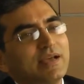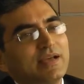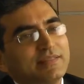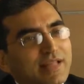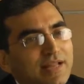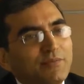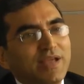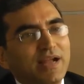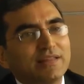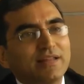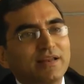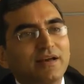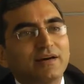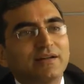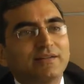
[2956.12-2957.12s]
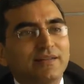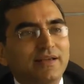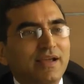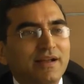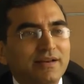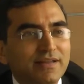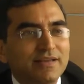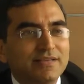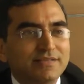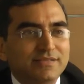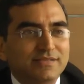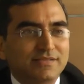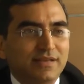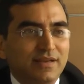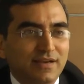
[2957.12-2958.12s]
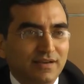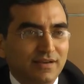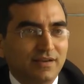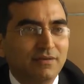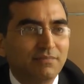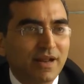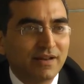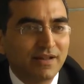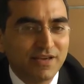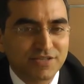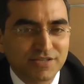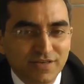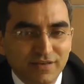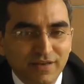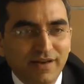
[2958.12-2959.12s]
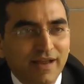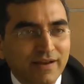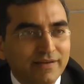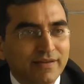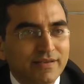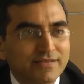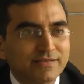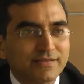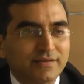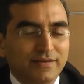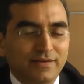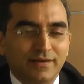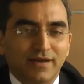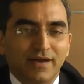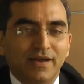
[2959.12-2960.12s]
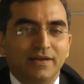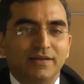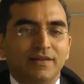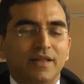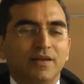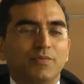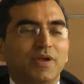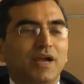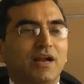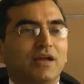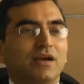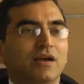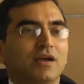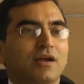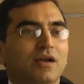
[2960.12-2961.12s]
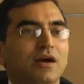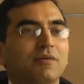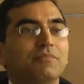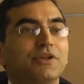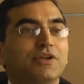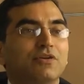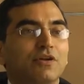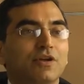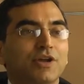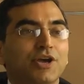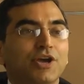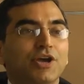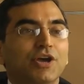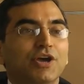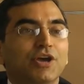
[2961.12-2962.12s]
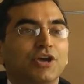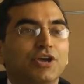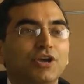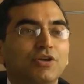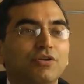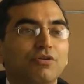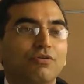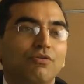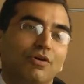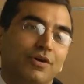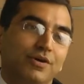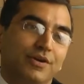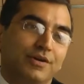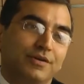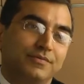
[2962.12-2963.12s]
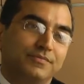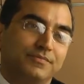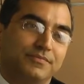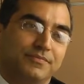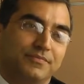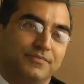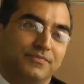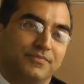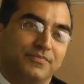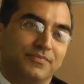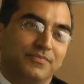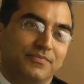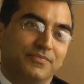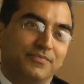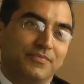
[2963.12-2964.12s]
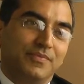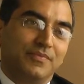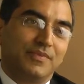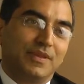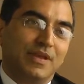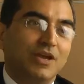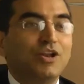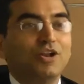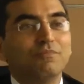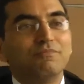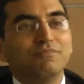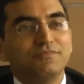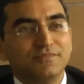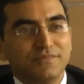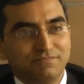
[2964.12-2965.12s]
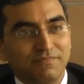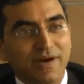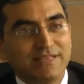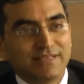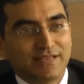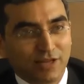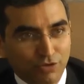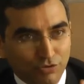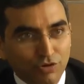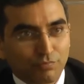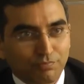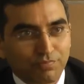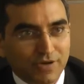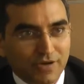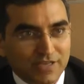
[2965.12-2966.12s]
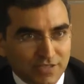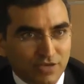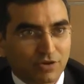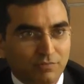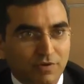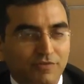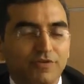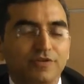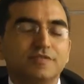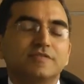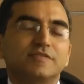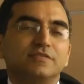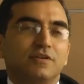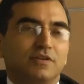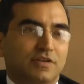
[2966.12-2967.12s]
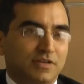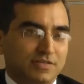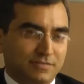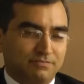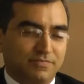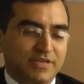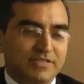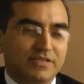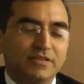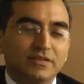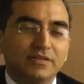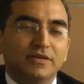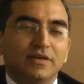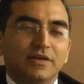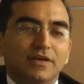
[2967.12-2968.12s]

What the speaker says: Then we had the 80s liberalization, the 90s, and then we had a company called Hero Honda. Hero Bicycle Group, as a group of course, not as a person.